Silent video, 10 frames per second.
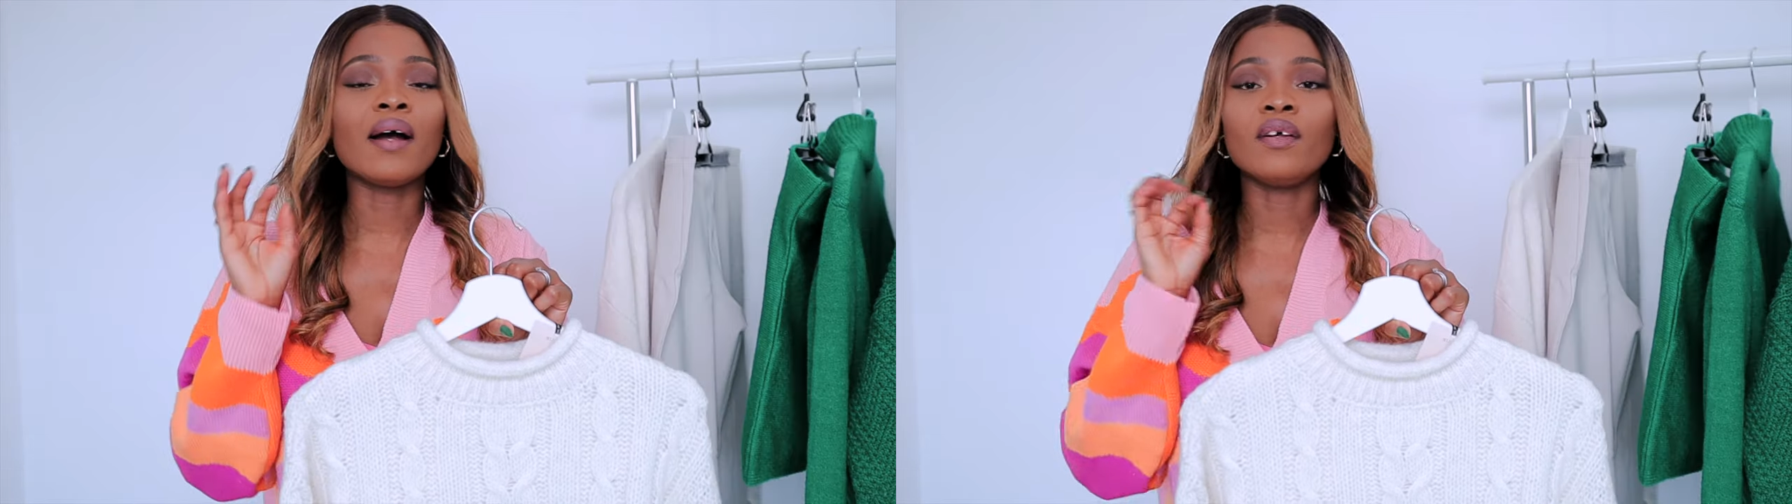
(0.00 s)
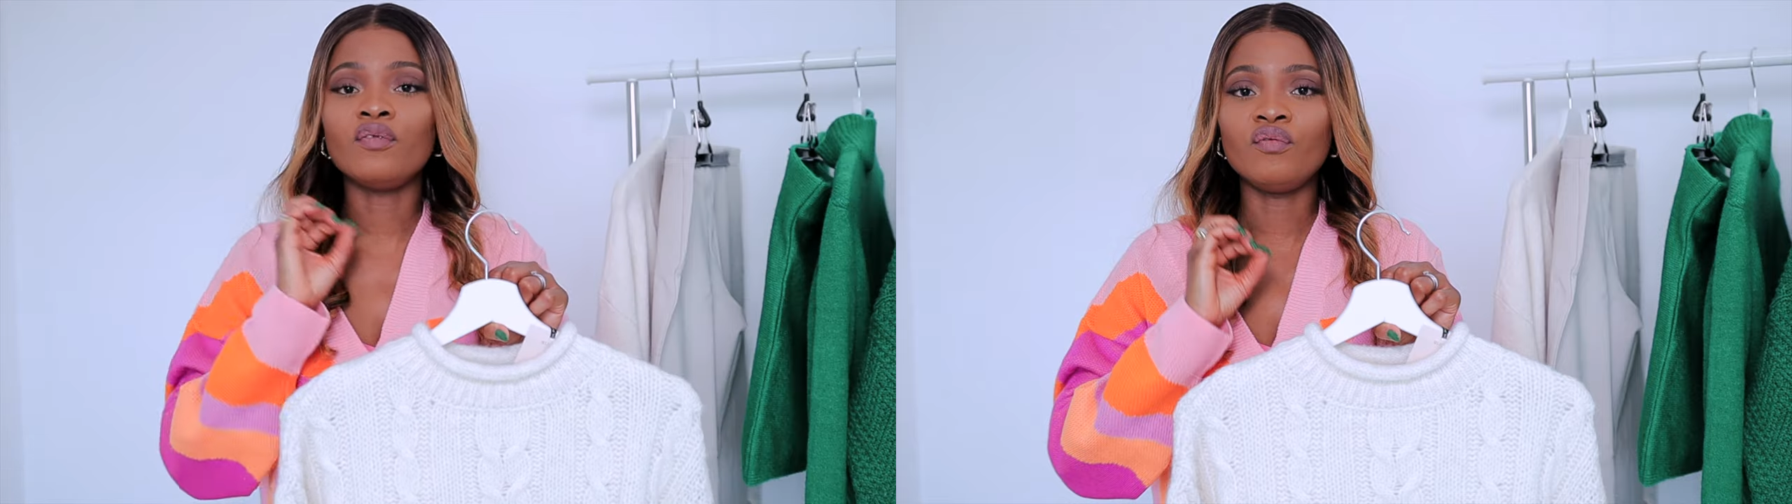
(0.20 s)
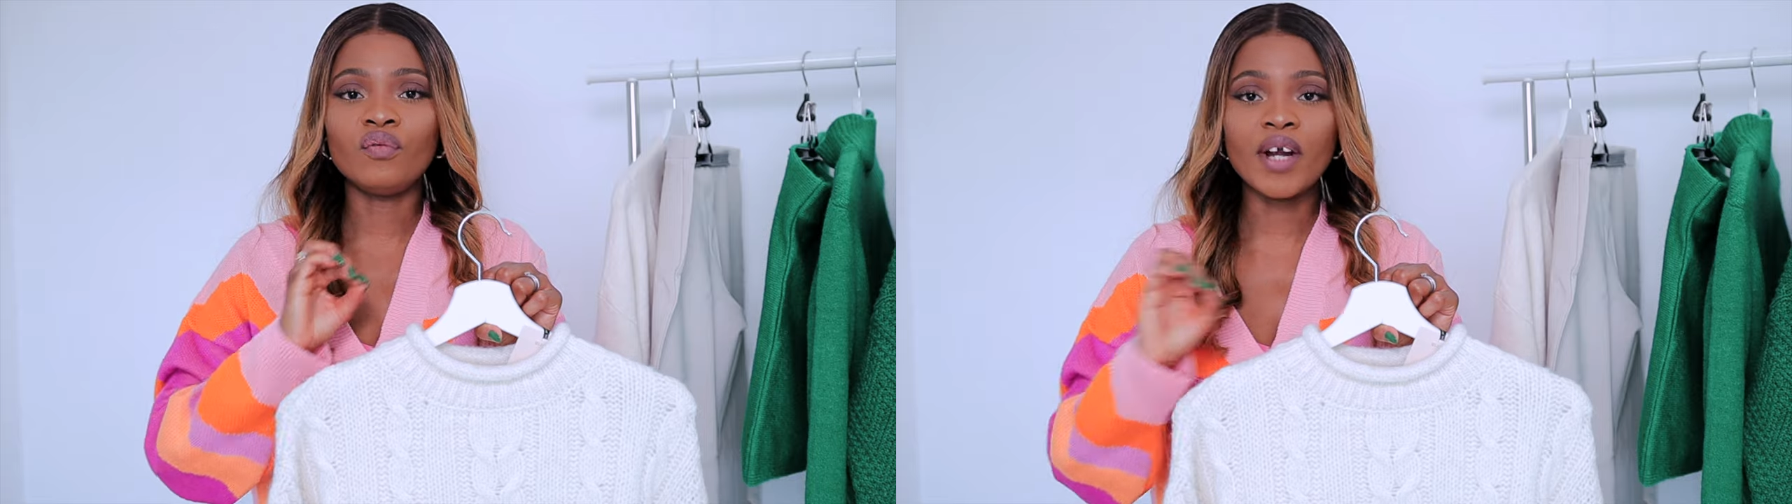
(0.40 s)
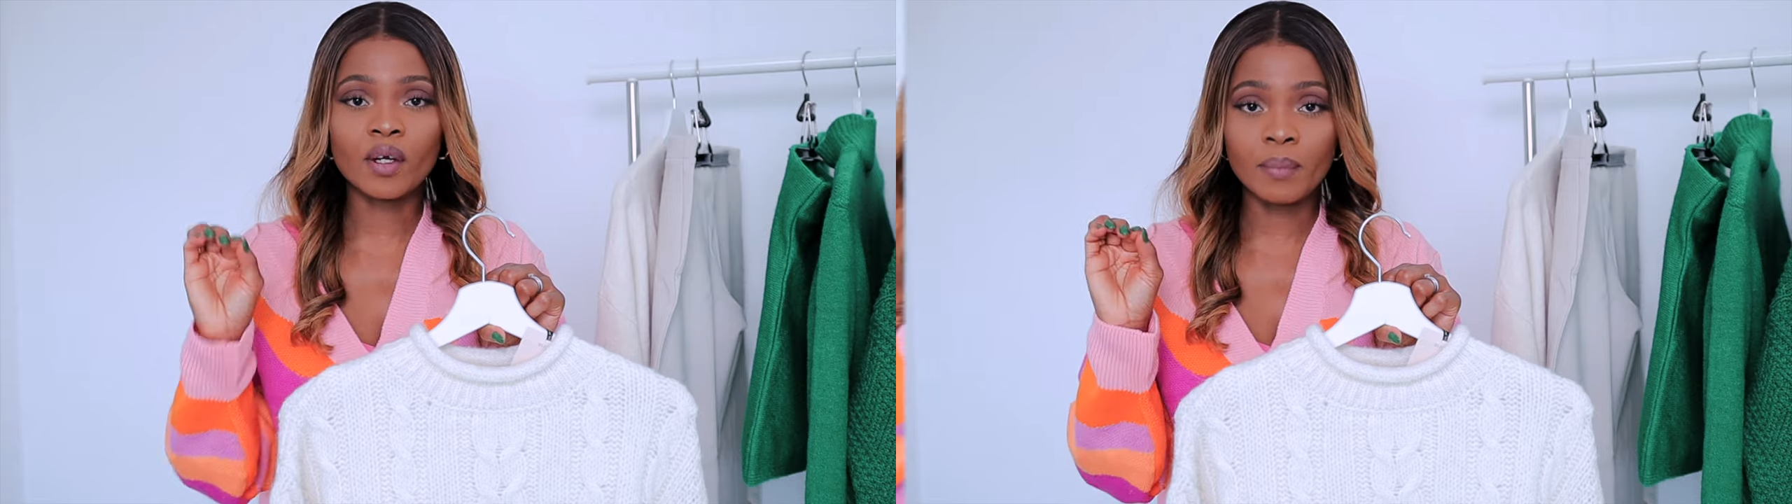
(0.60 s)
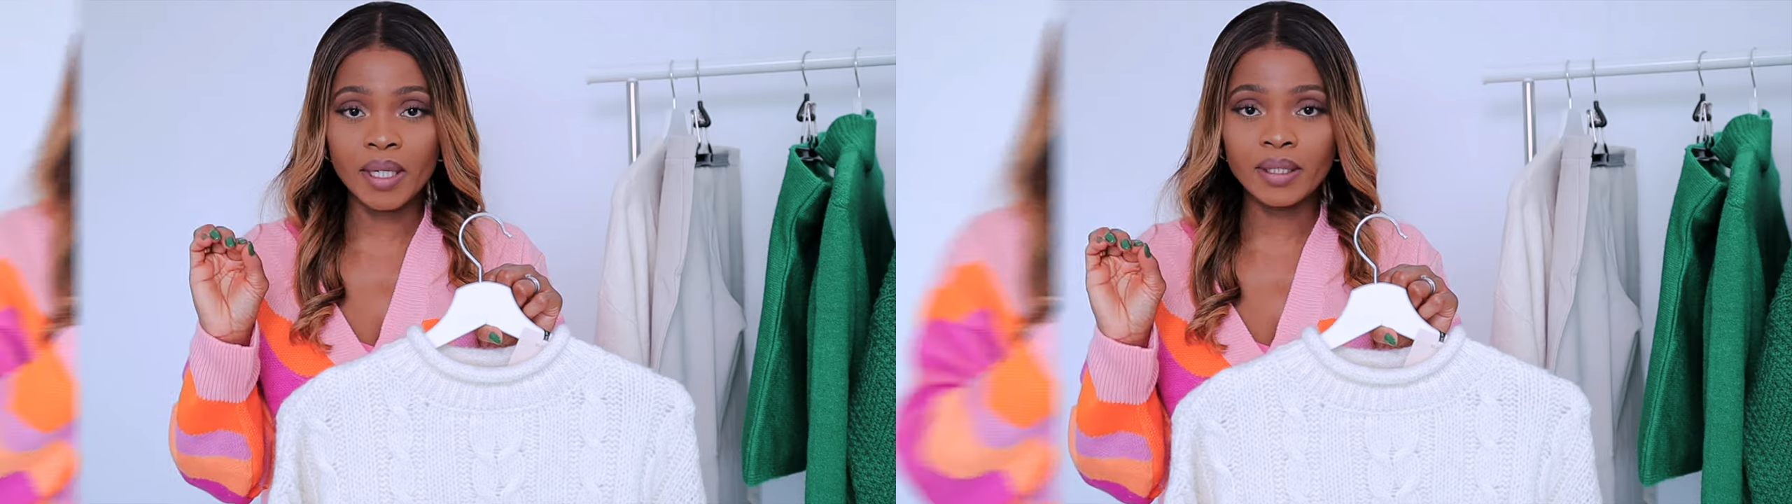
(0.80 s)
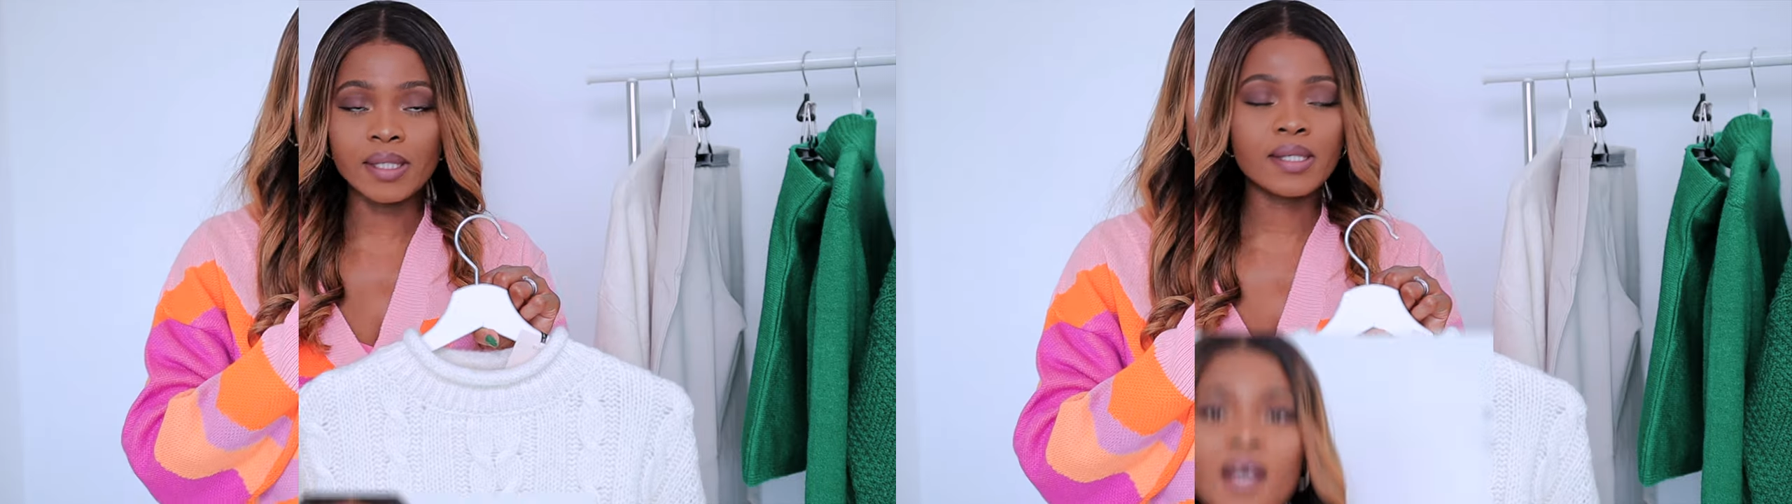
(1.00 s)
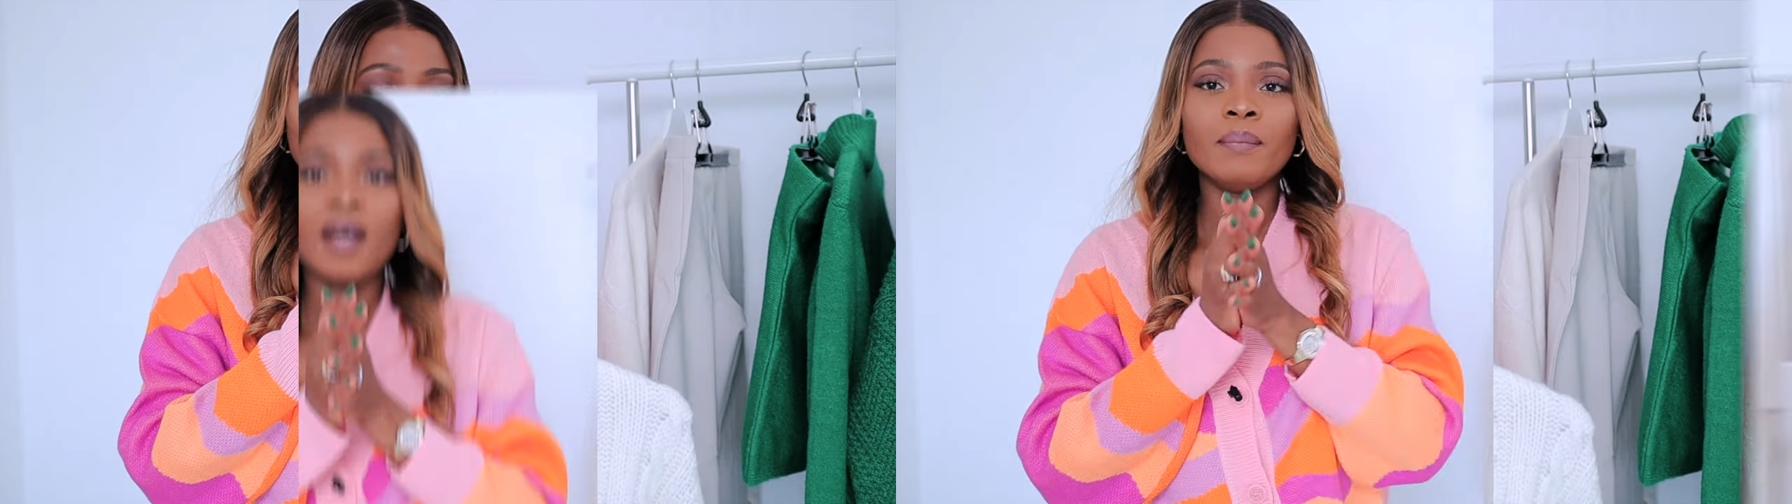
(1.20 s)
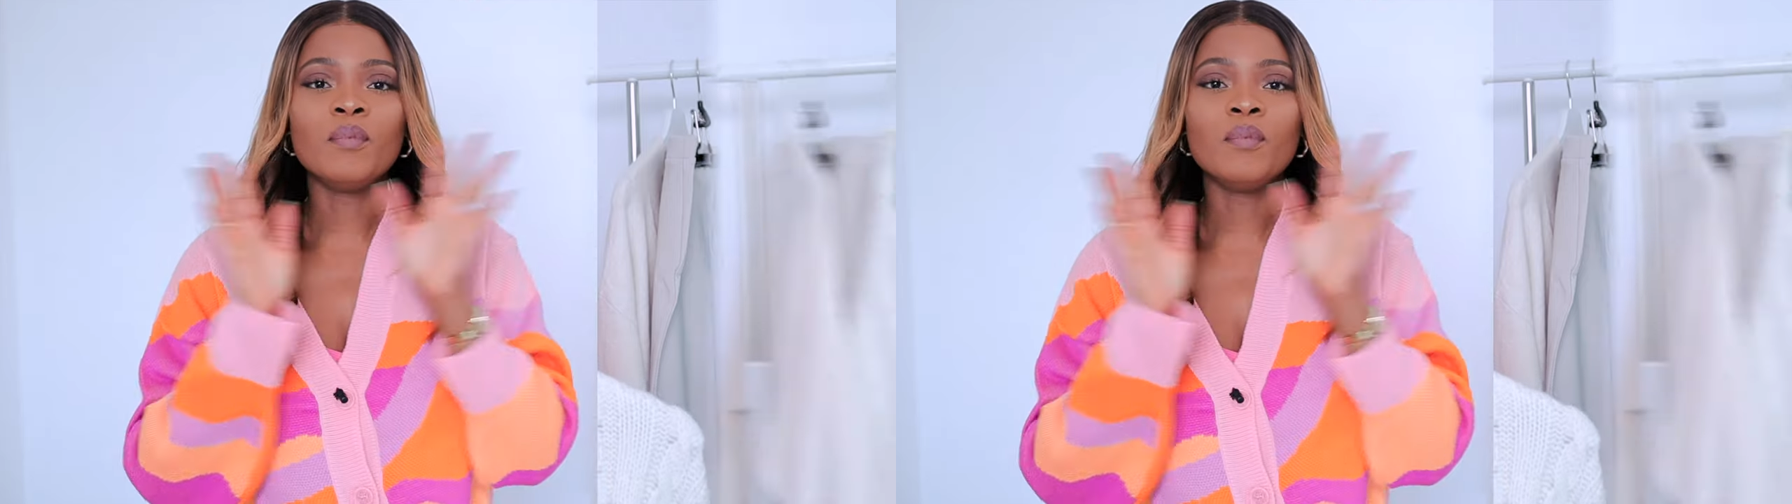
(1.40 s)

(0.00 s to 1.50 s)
I recommend it.